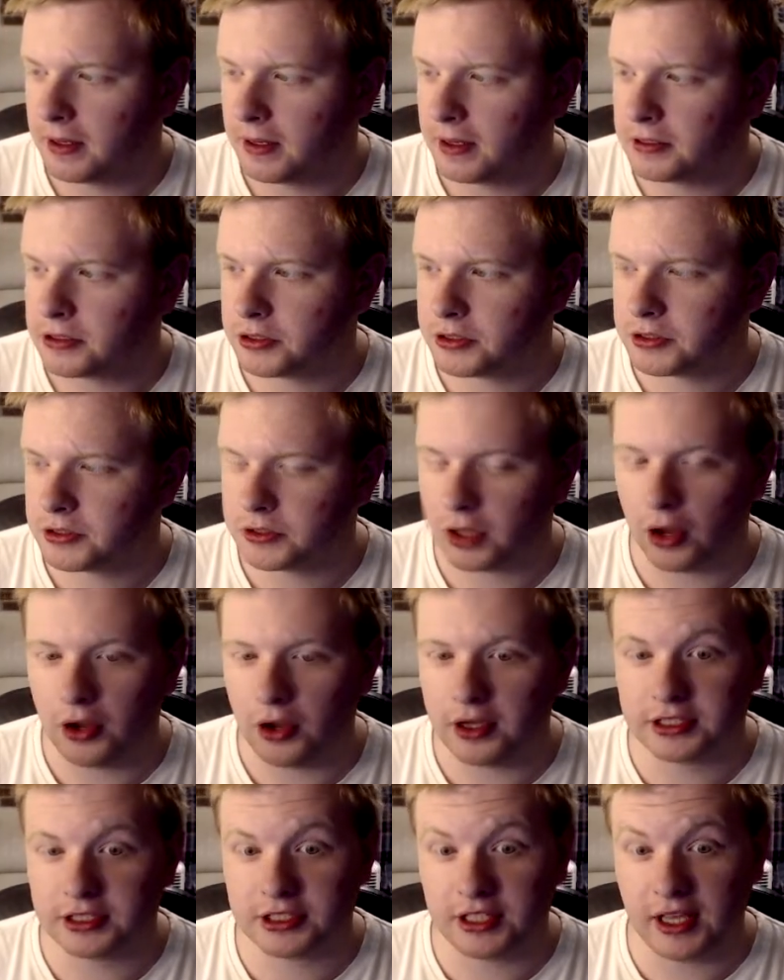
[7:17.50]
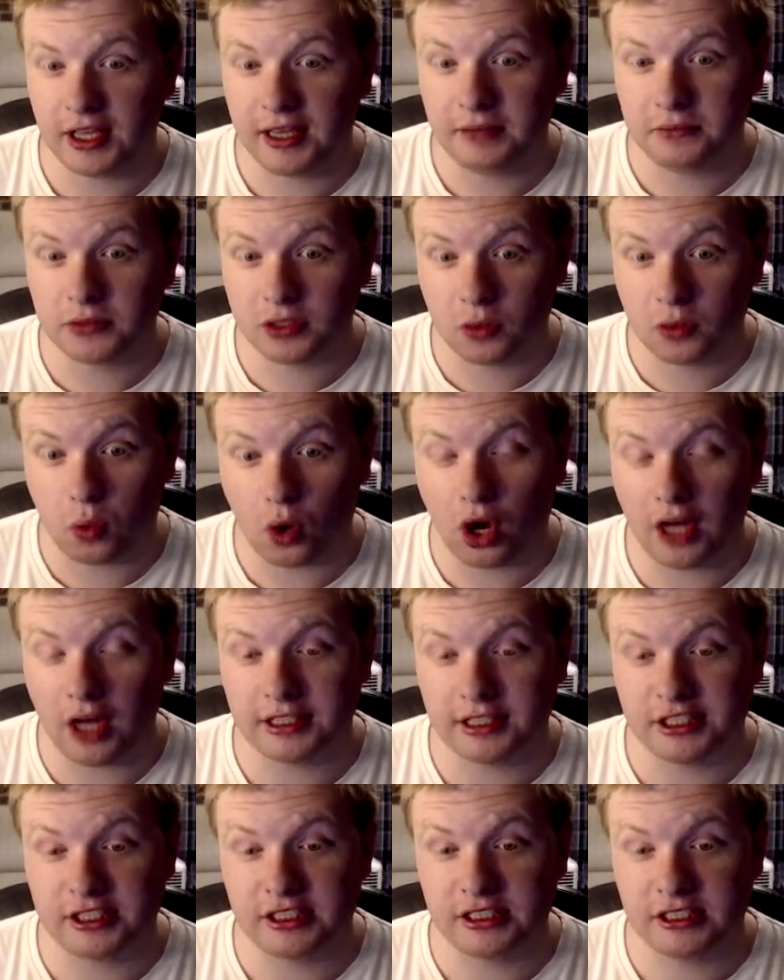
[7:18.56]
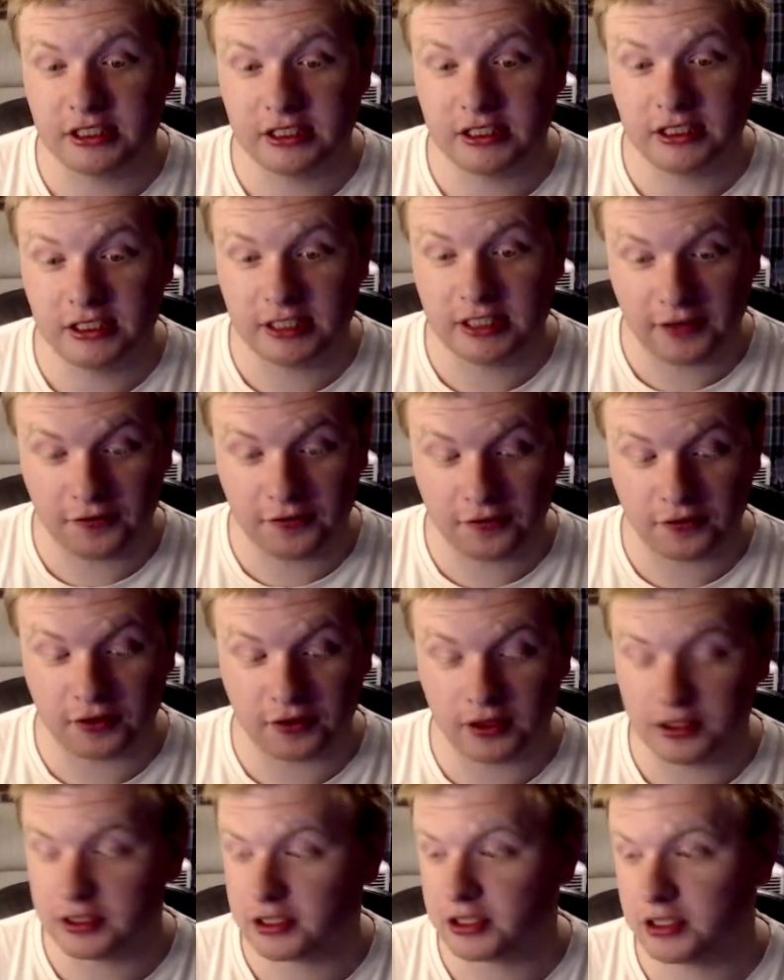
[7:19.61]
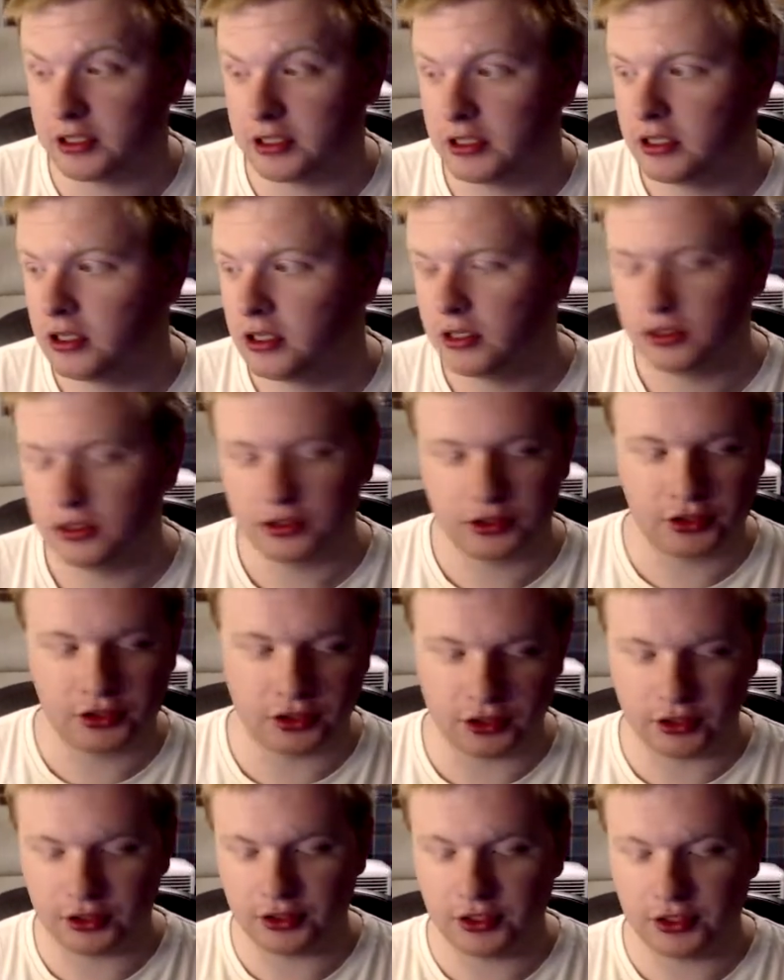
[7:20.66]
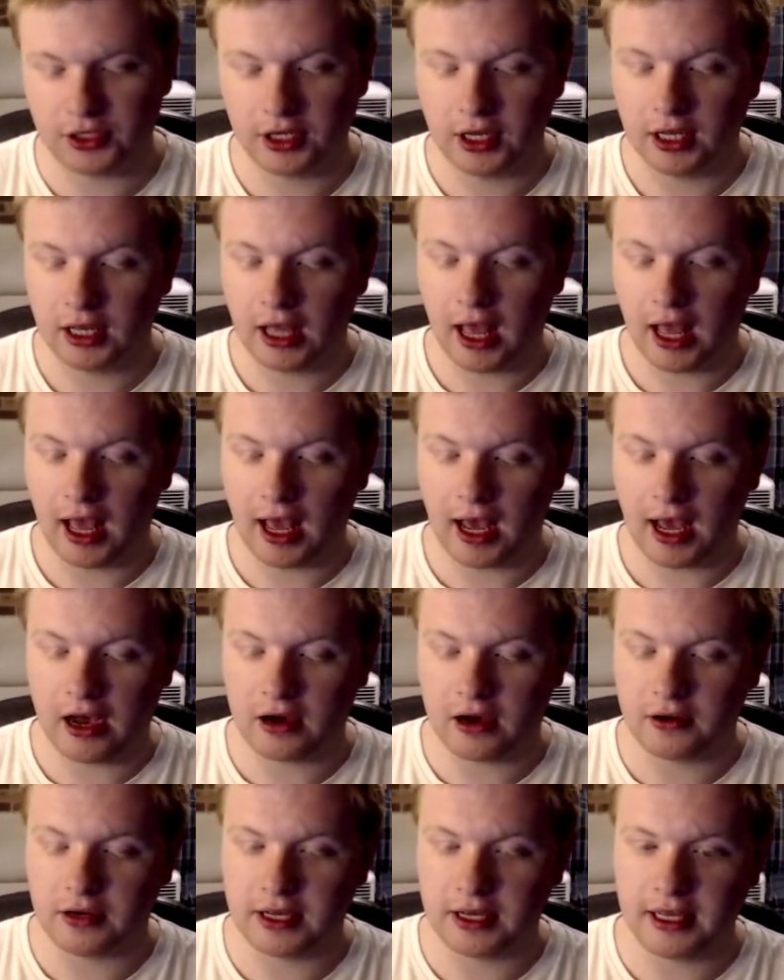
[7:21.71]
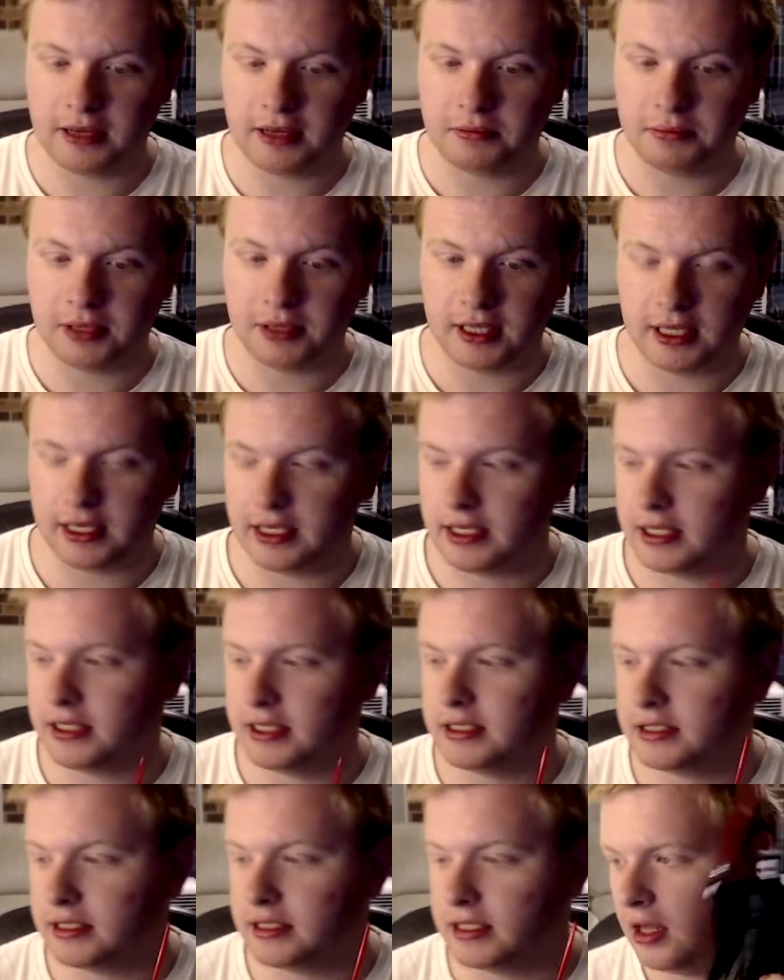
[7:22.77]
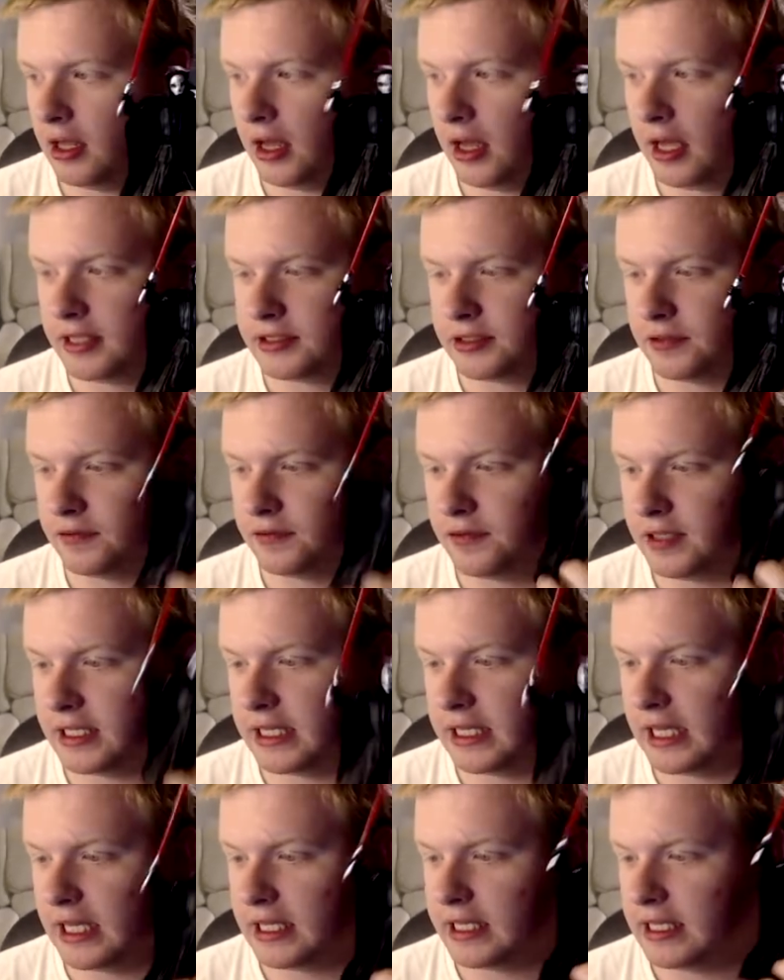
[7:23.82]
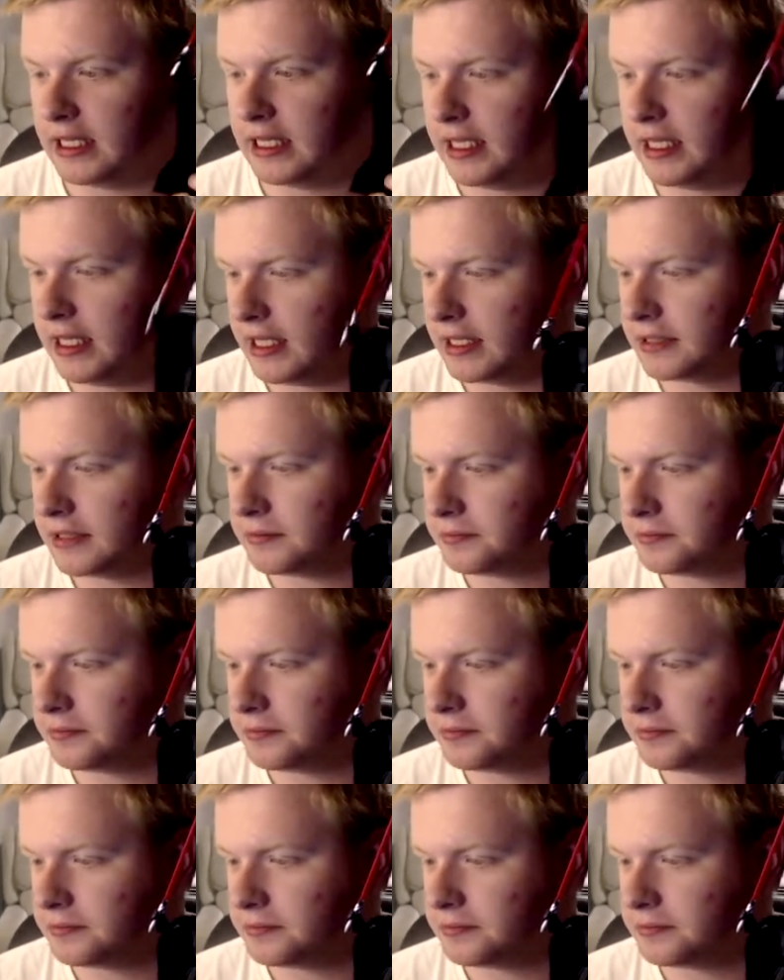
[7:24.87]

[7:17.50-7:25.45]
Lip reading: So it seems quite different to how he appears as the figure here.